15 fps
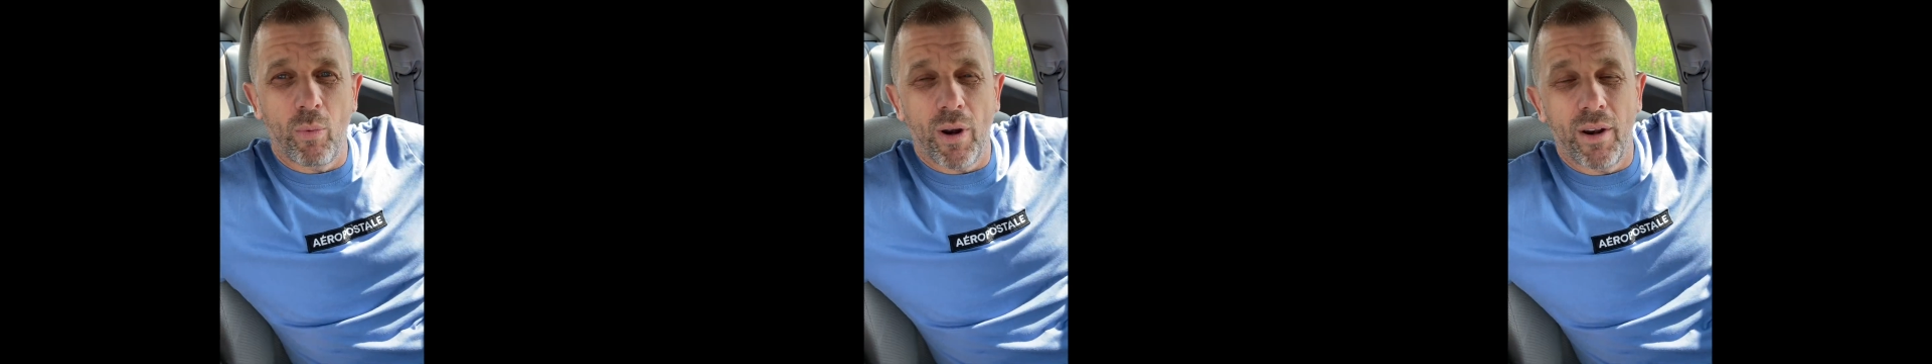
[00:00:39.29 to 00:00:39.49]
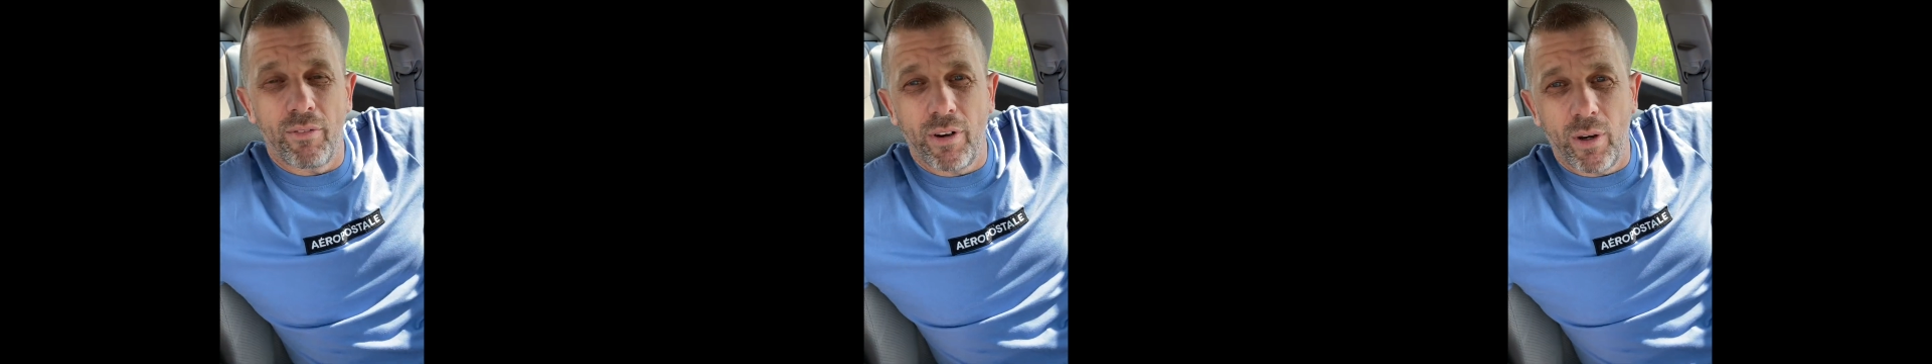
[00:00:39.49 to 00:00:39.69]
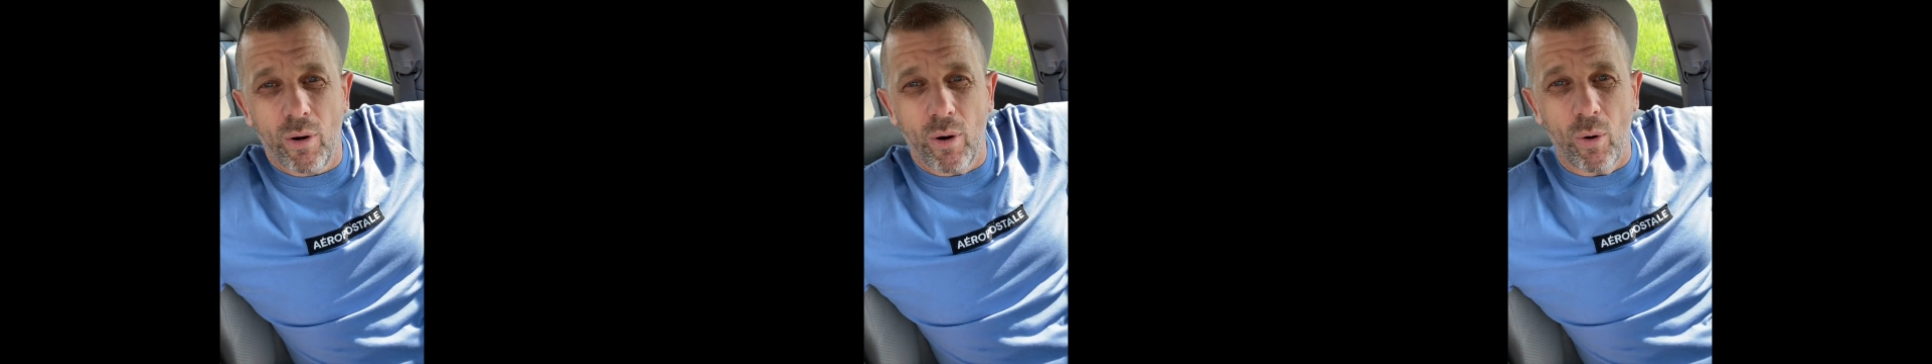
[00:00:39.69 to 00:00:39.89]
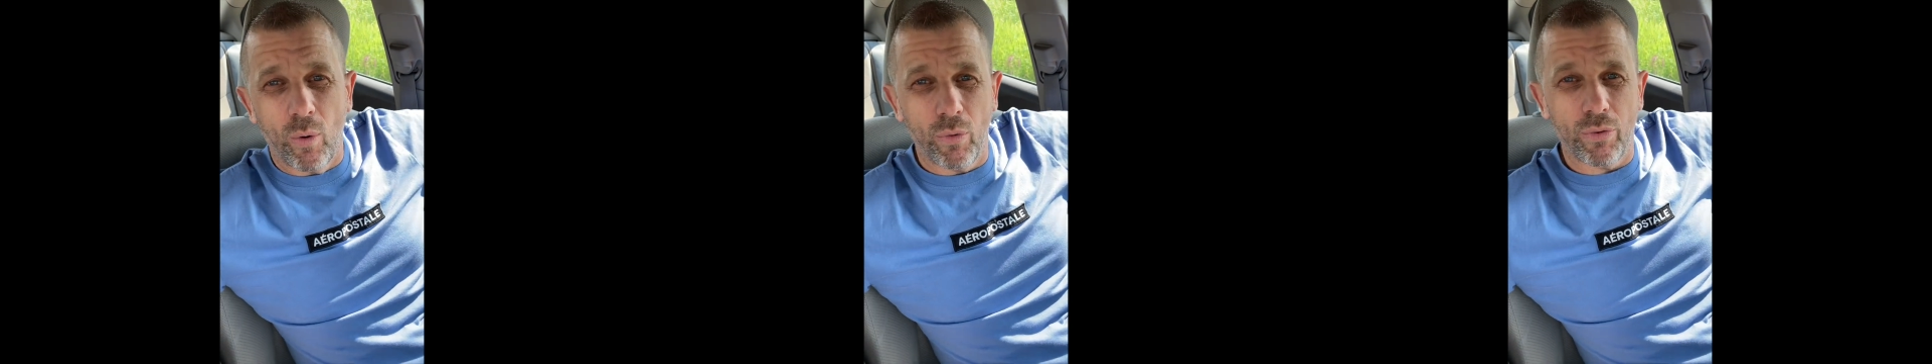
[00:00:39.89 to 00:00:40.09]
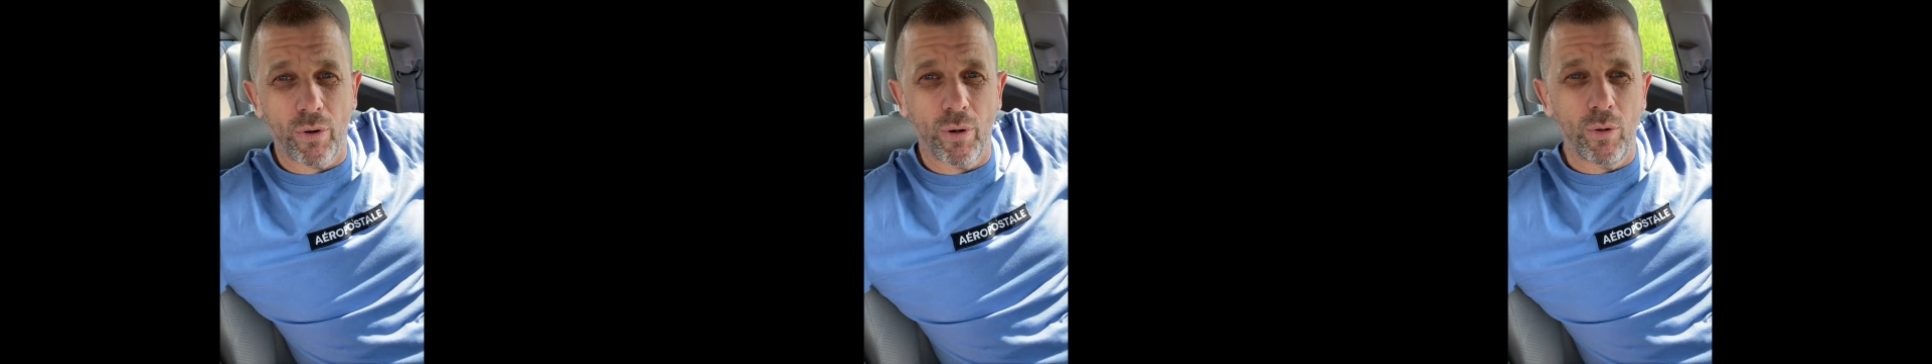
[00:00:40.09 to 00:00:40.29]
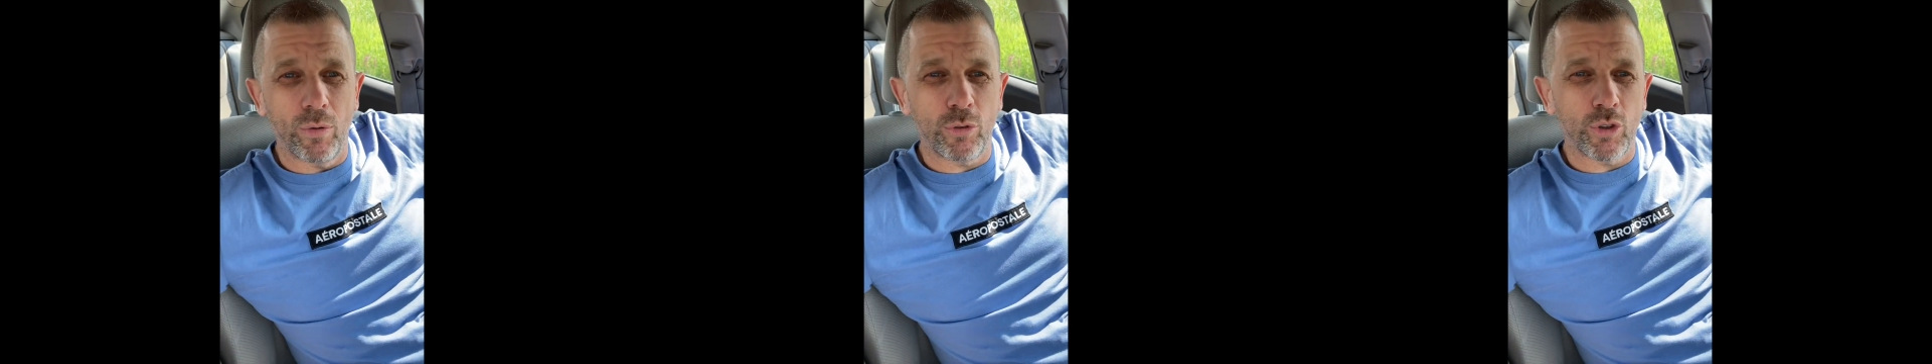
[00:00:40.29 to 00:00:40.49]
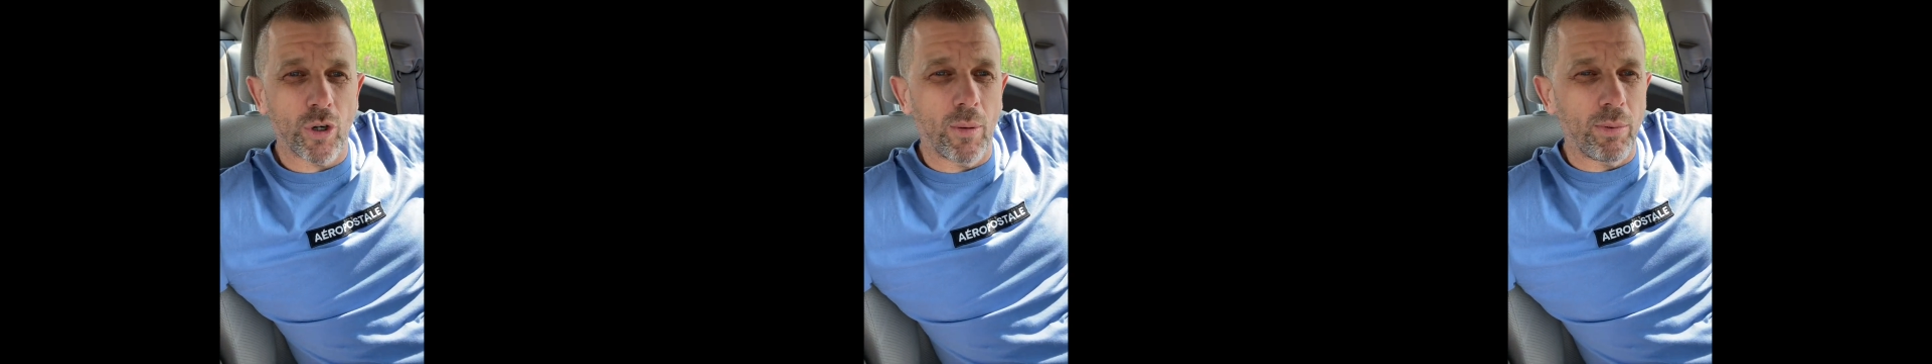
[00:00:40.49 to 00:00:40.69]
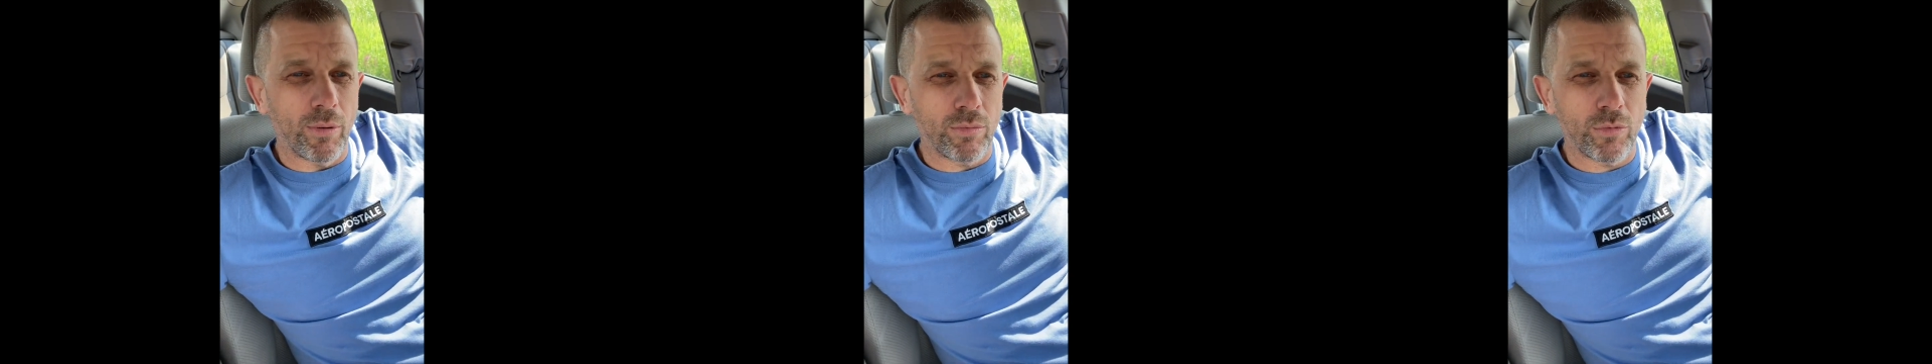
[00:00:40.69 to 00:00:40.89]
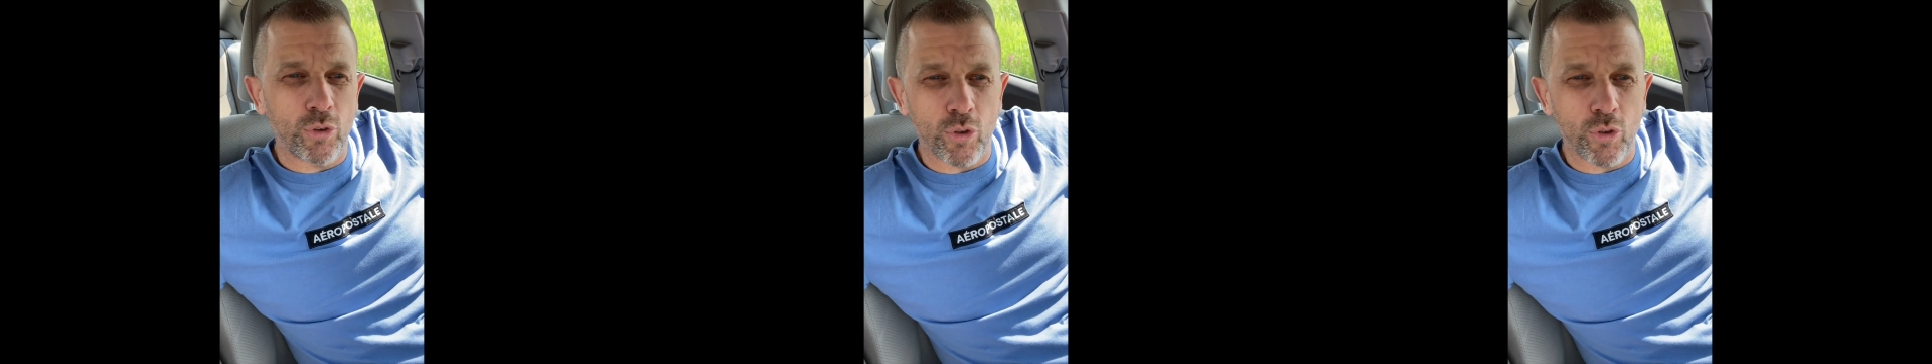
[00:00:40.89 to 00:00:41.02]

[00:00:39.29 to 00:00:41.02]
whatever you're going through, trouble,